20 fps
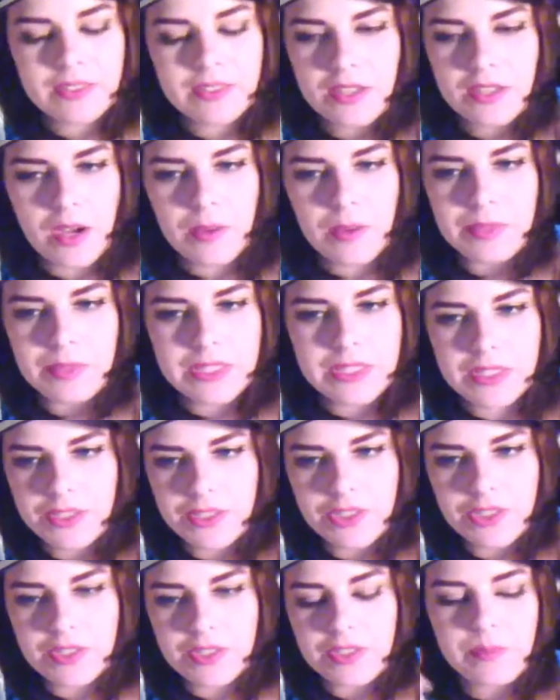
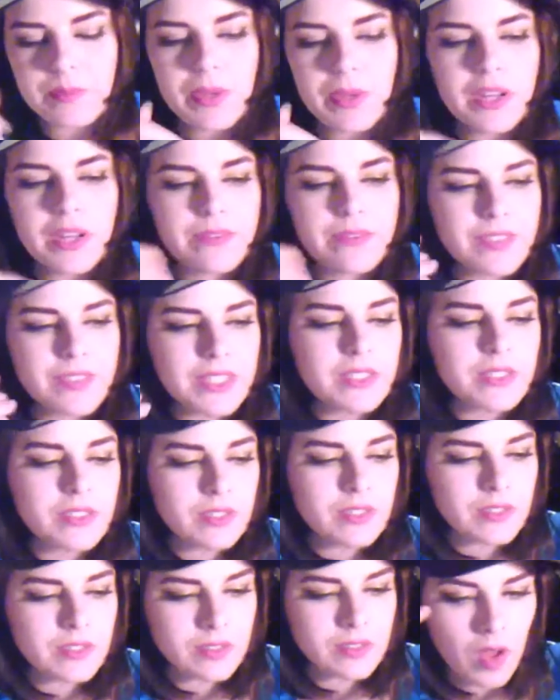competitions, but I've seen
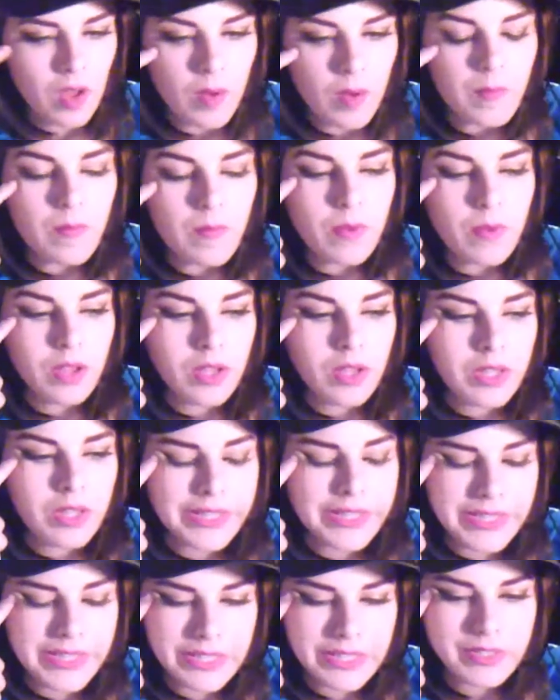some
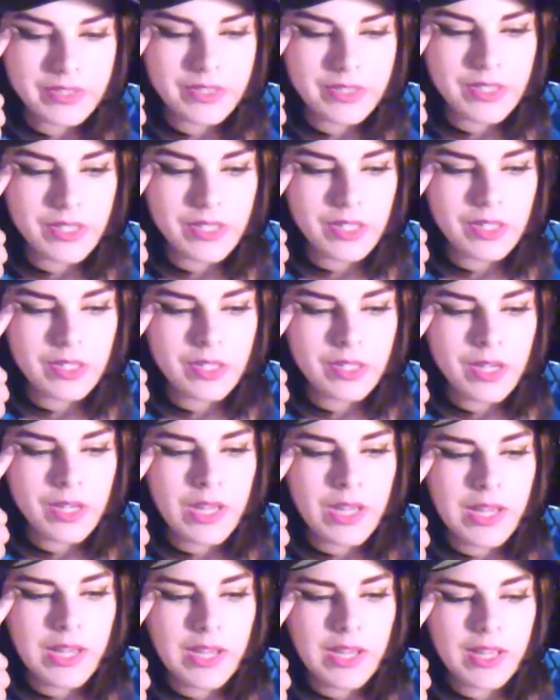this year,
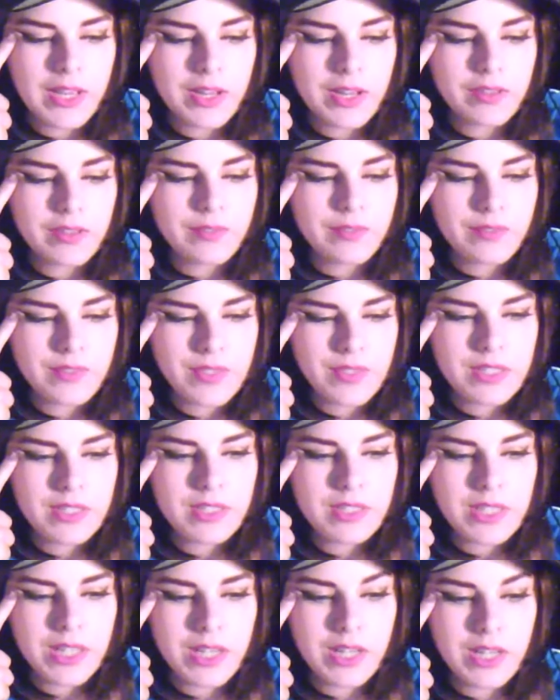and I
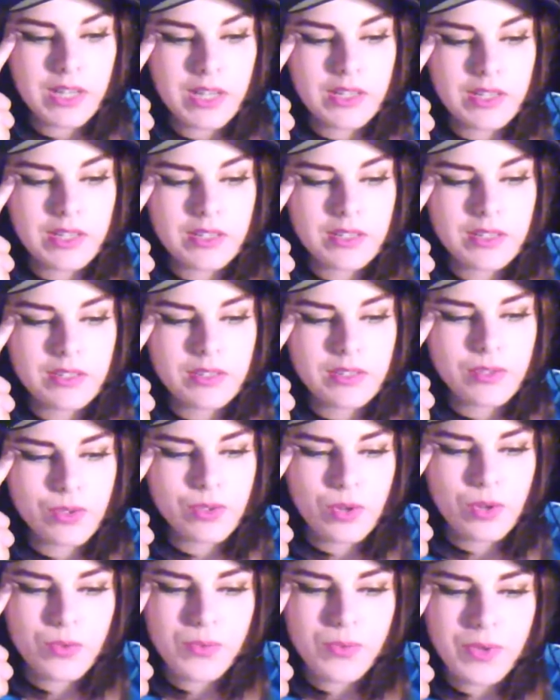feel like
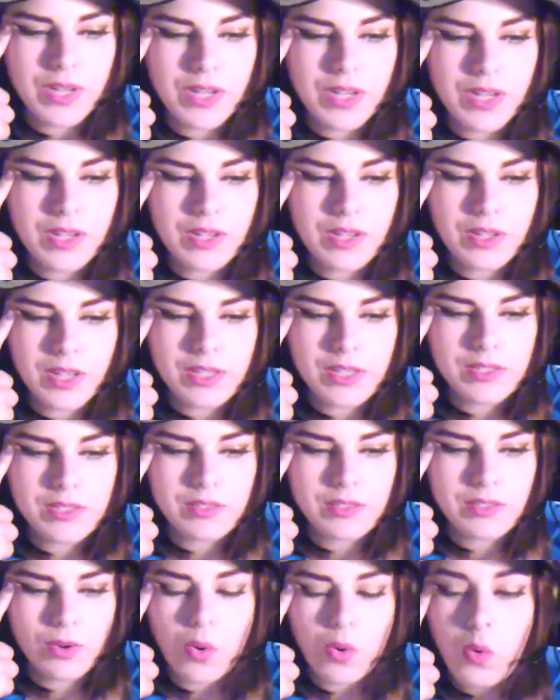Norway
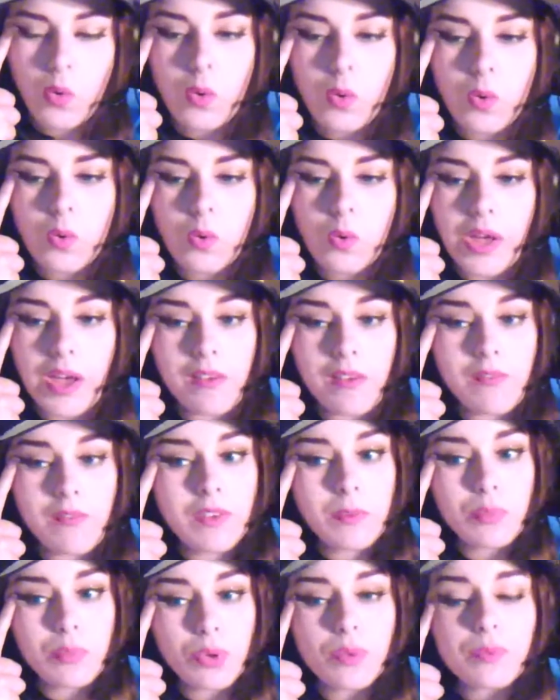as a whole have
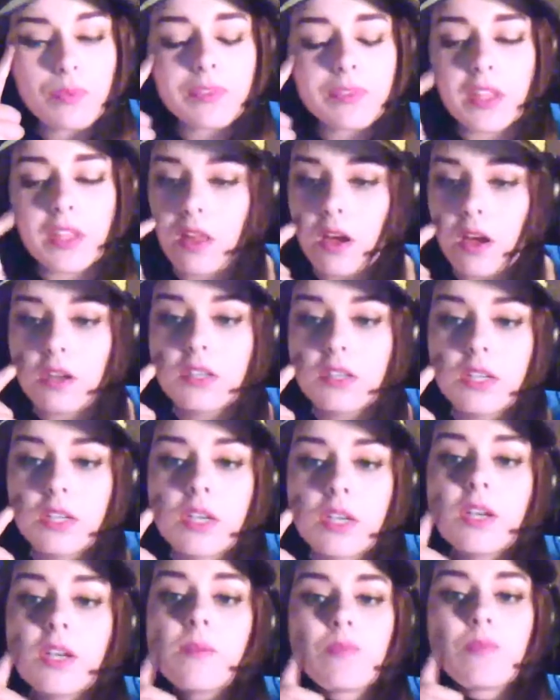improved a lot.
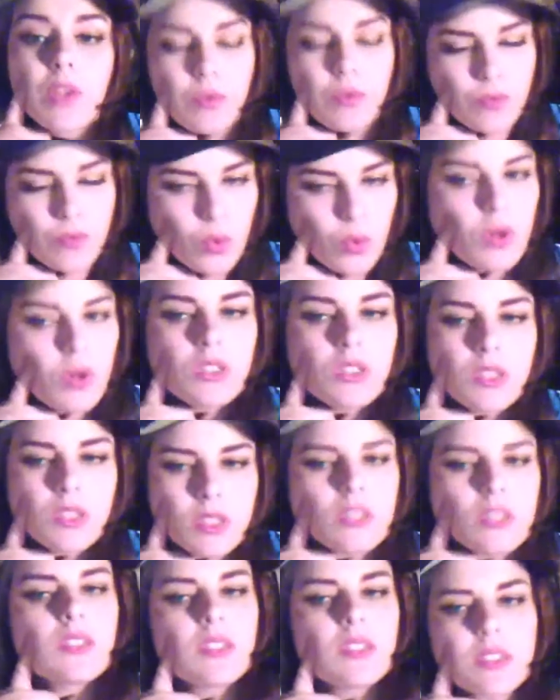Of course,
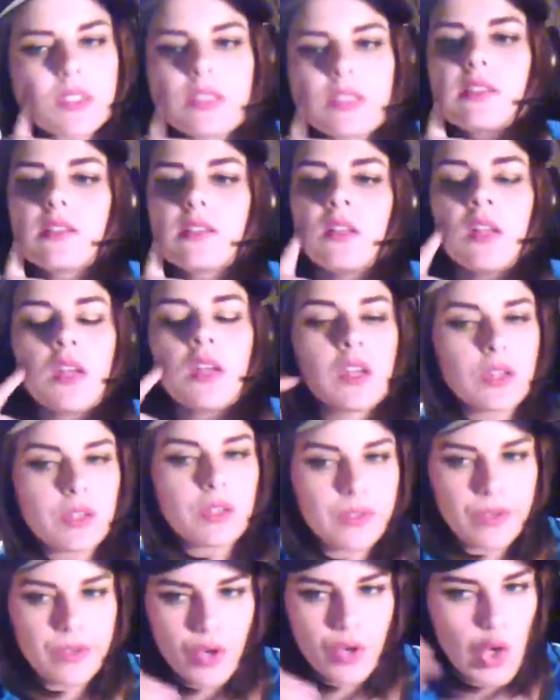there's still
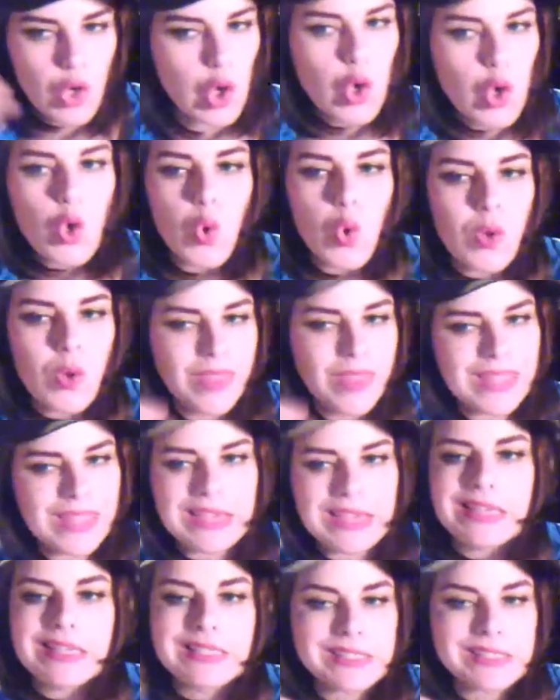new
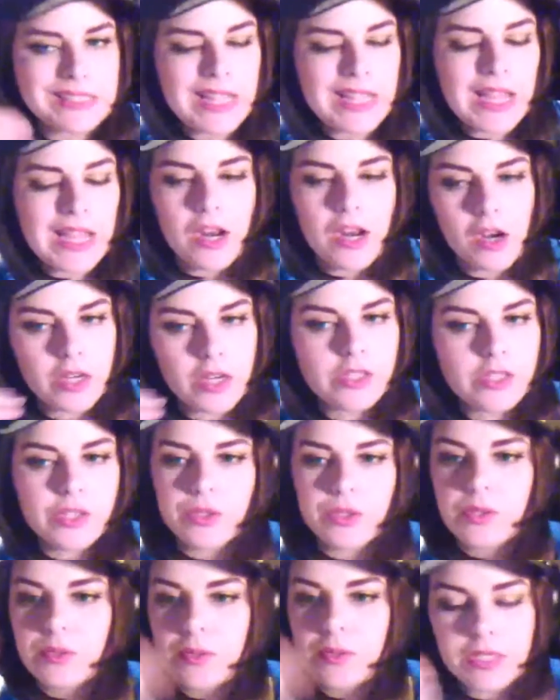things that are
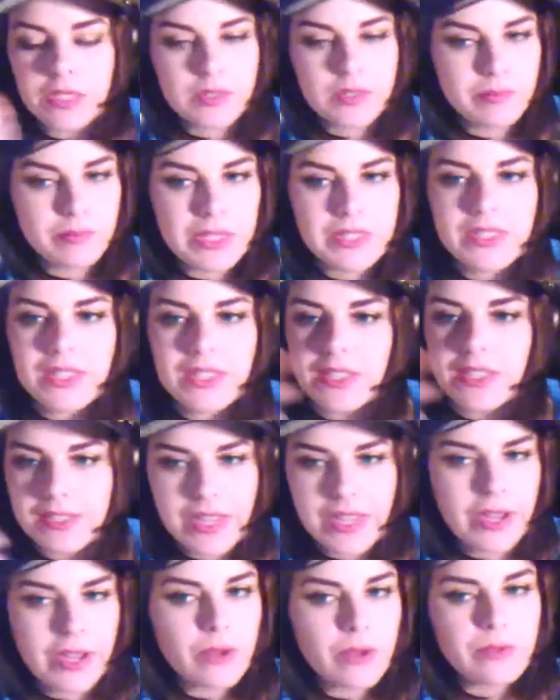new, and mixing
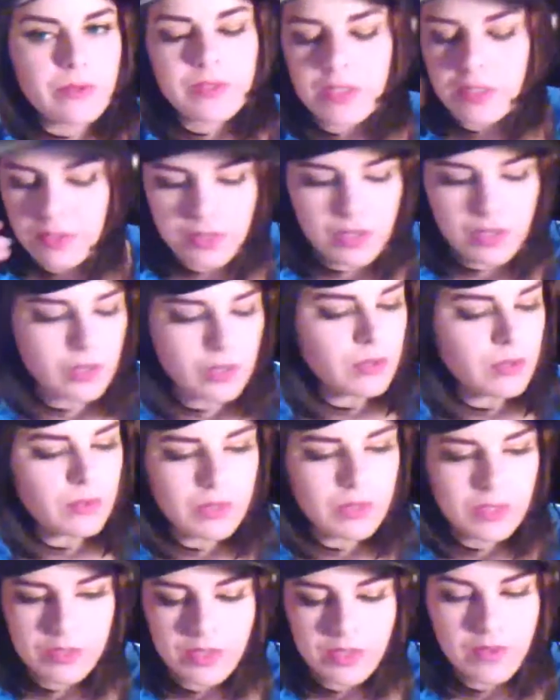sounds is
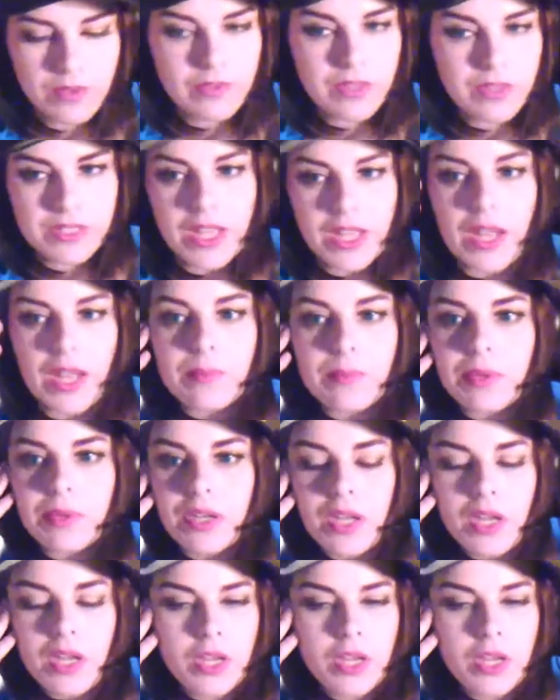new and stuff like that, but